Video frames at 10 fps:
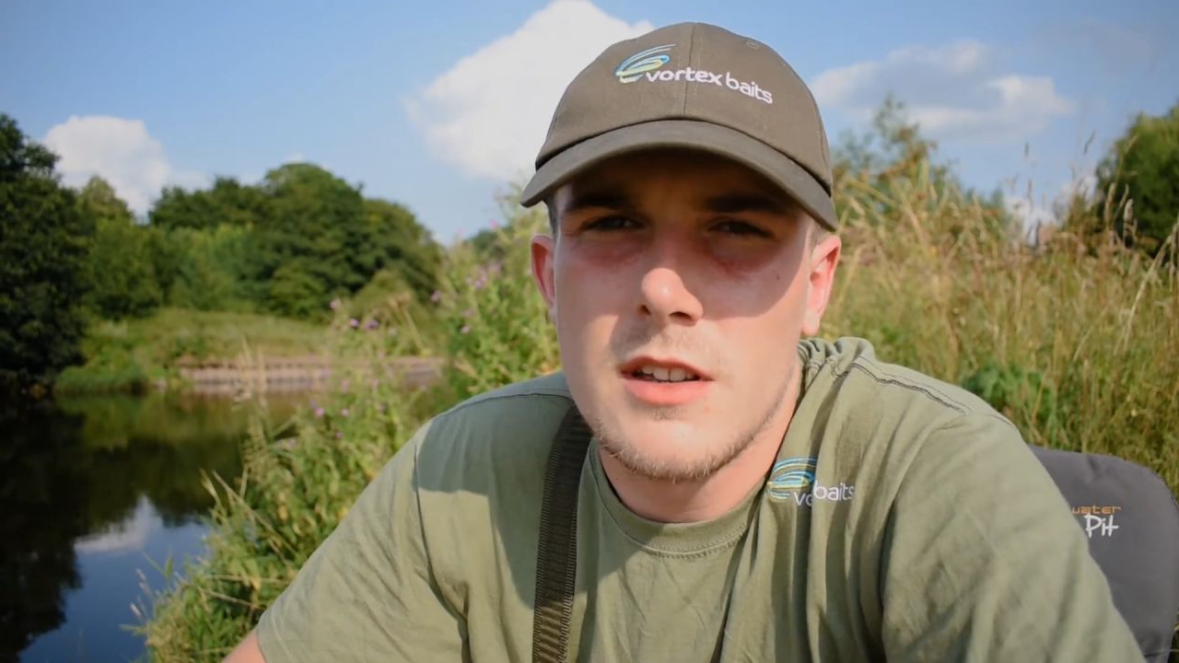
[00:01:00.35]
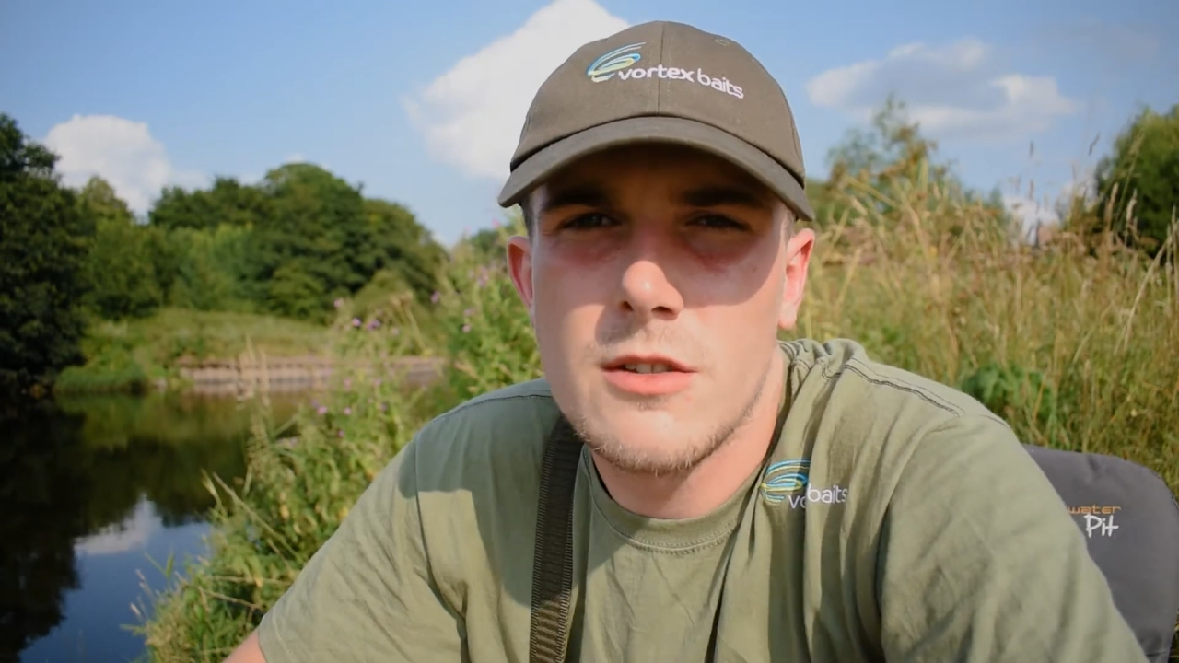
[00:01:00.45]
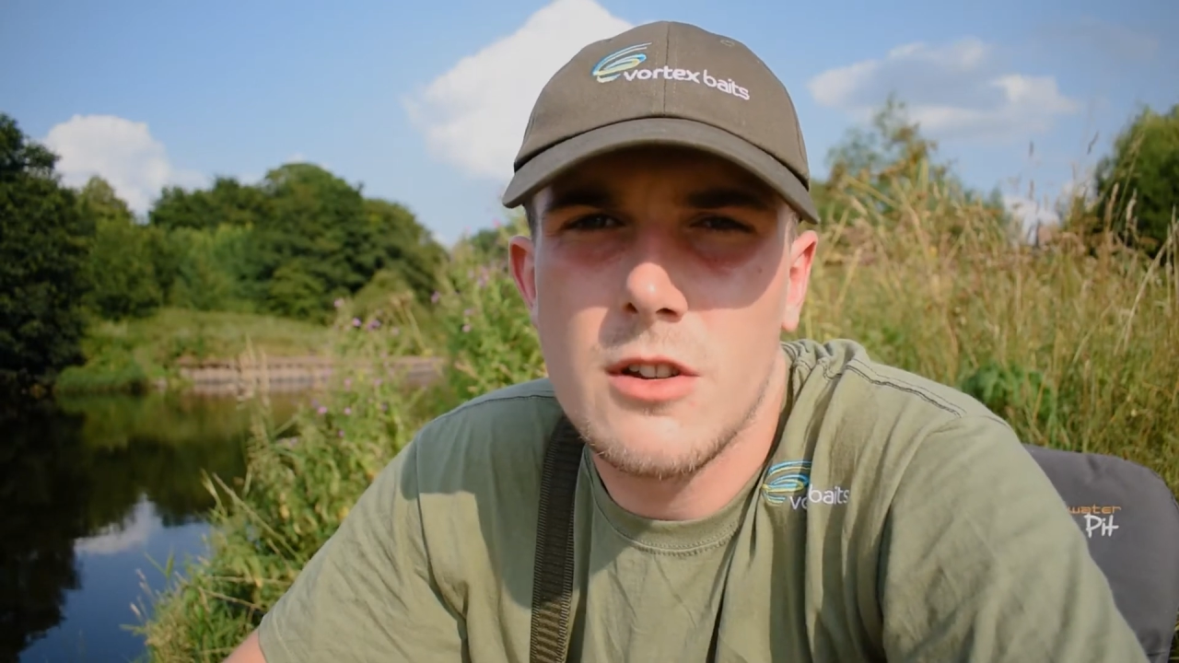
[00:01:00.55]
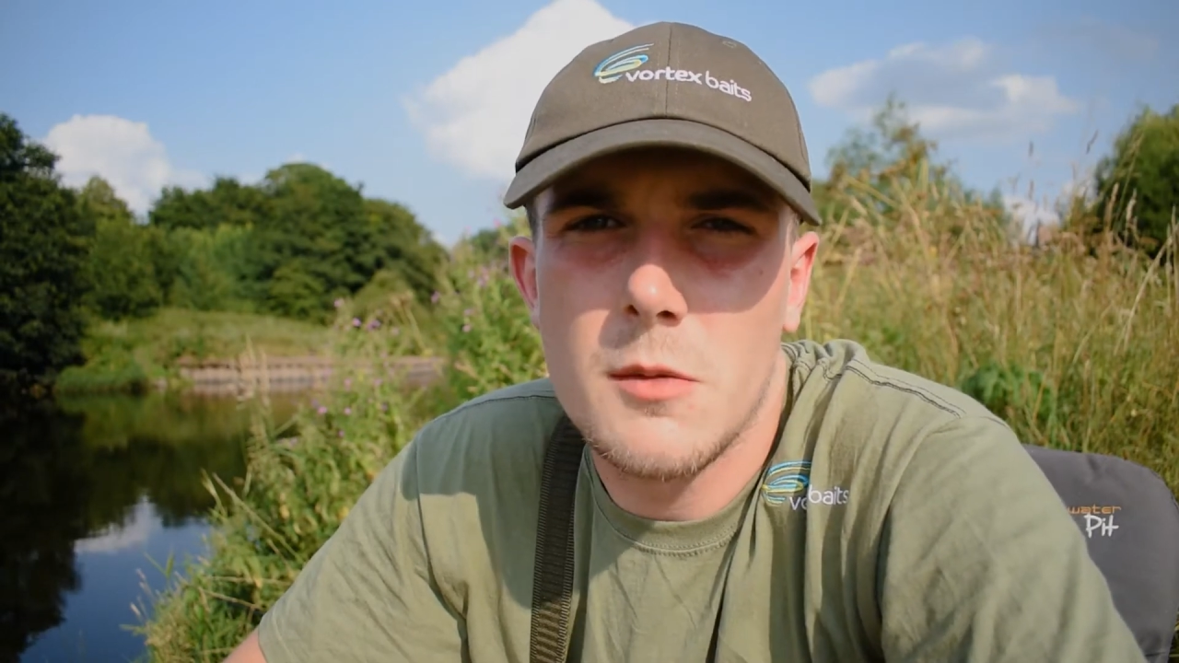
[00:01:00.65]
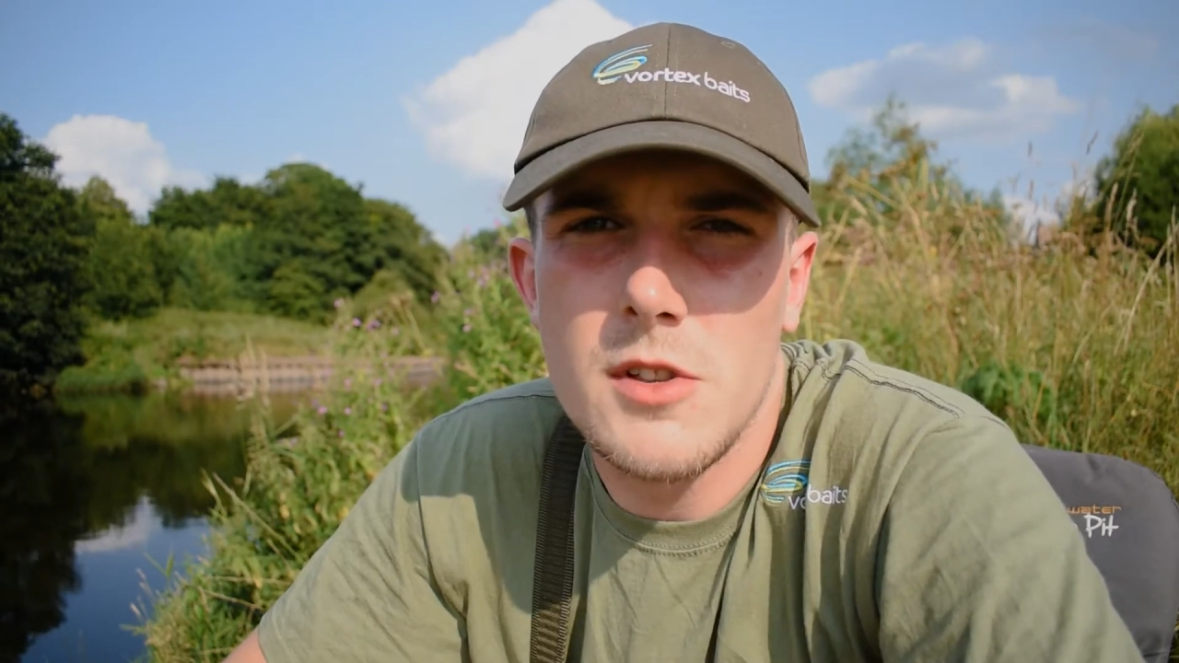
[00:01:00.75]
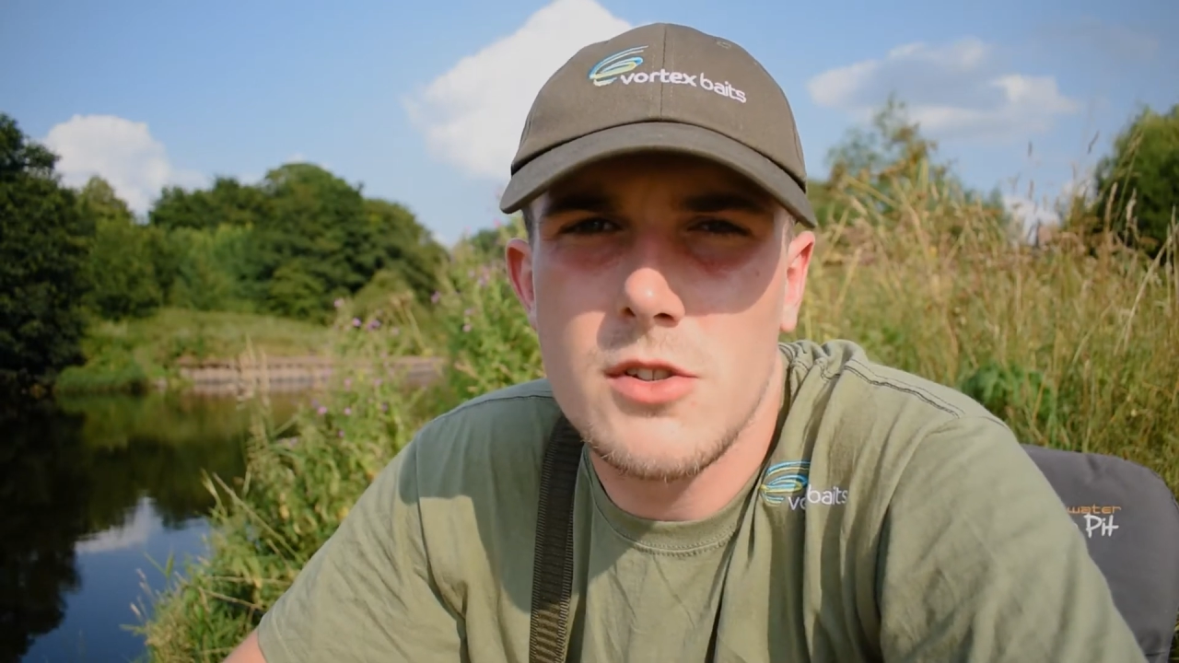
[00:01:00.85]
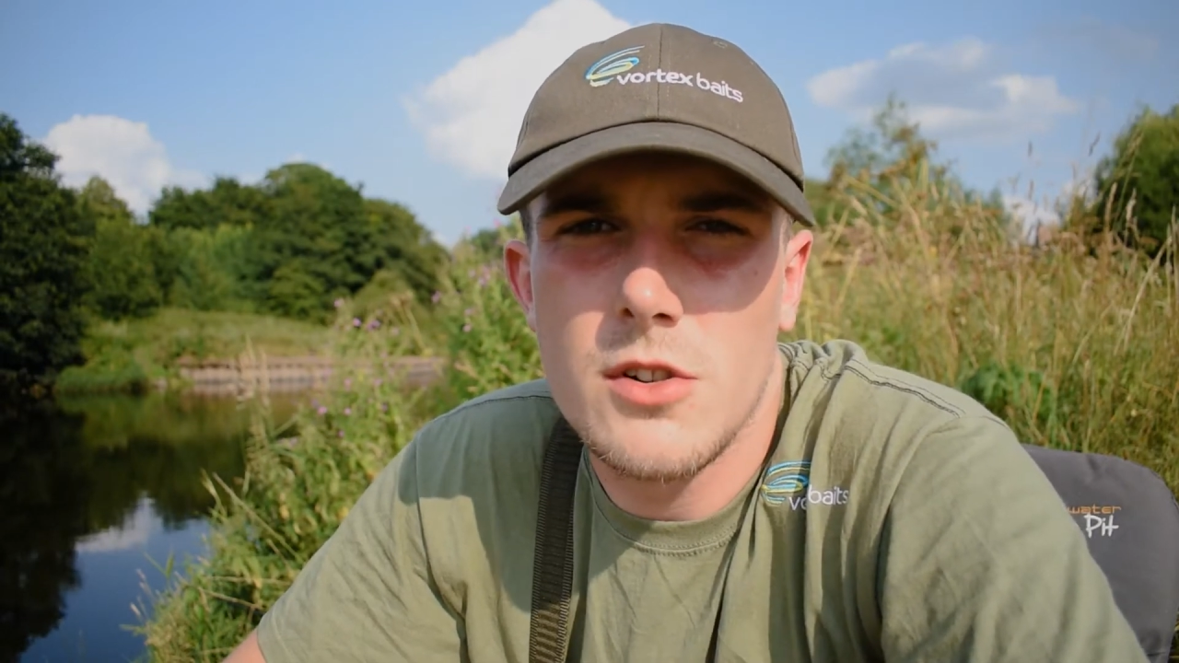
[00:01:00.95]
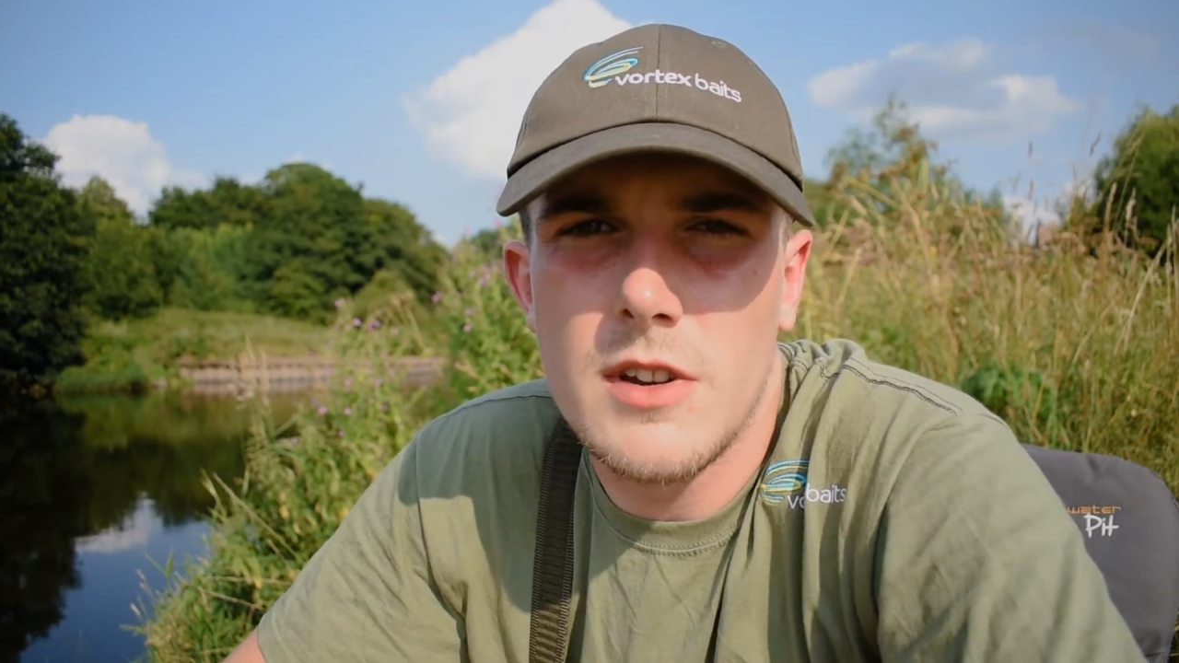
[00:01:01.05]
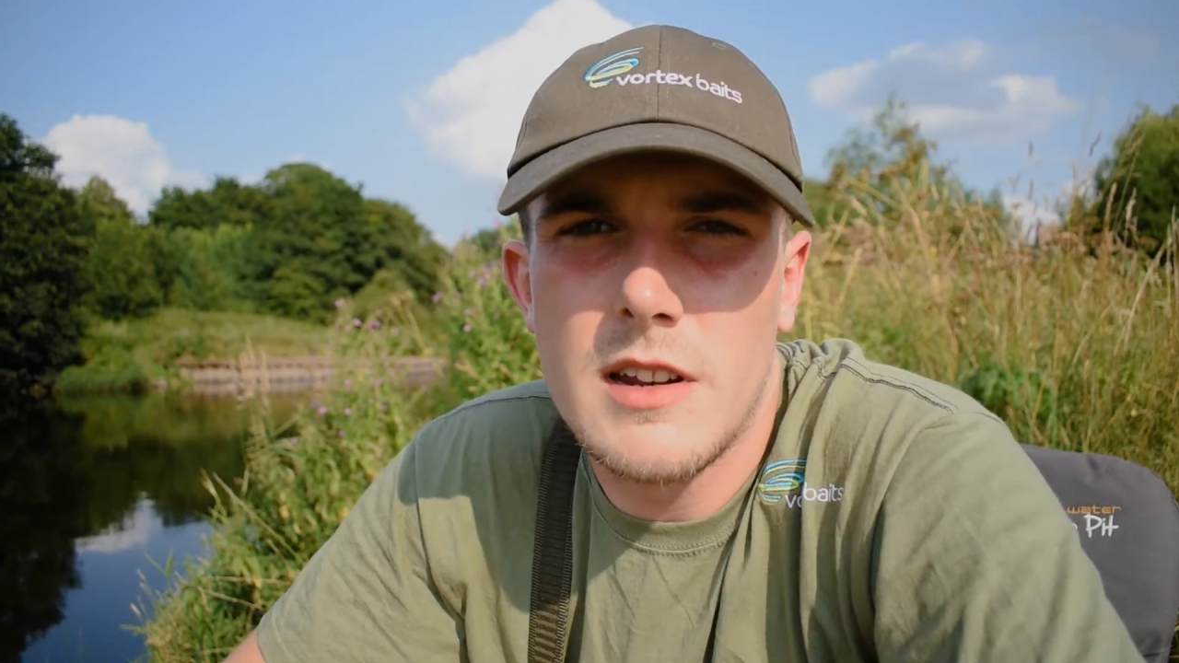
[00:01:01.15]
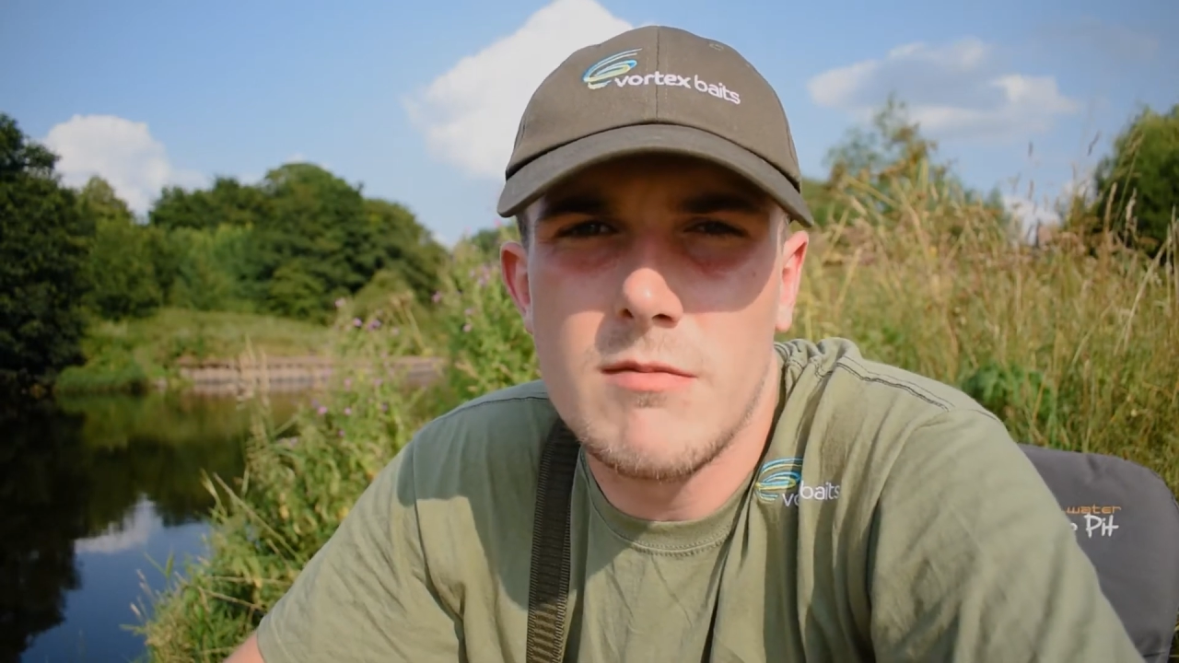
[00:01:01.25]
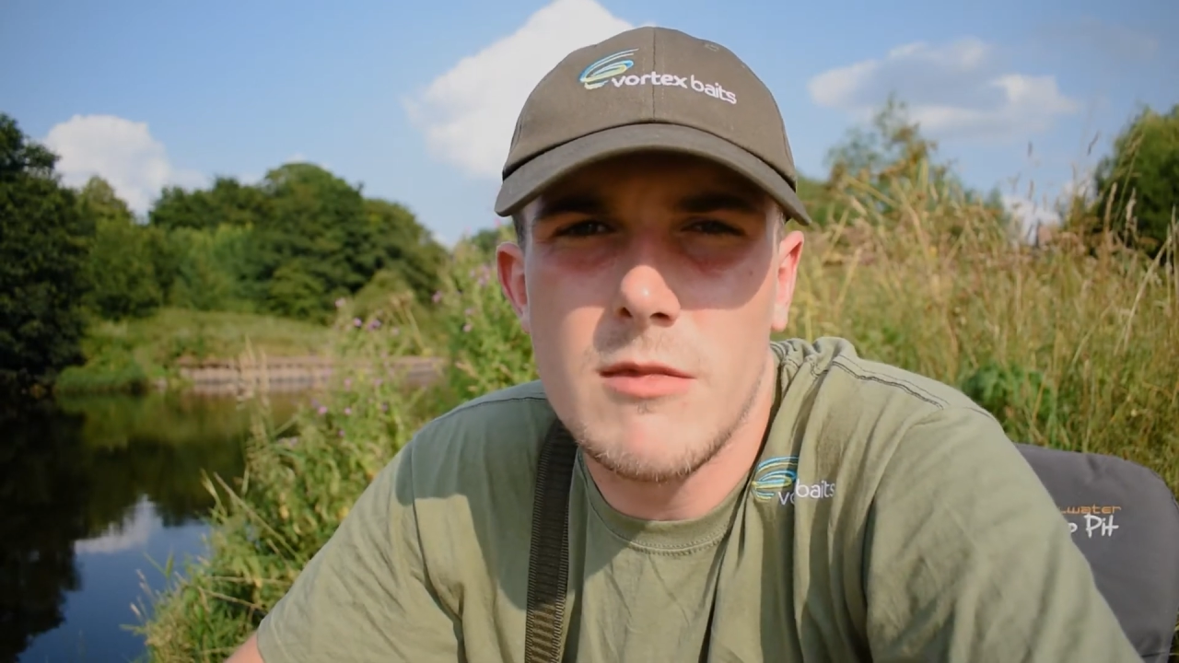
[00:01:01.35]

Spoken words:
so I'm enjoying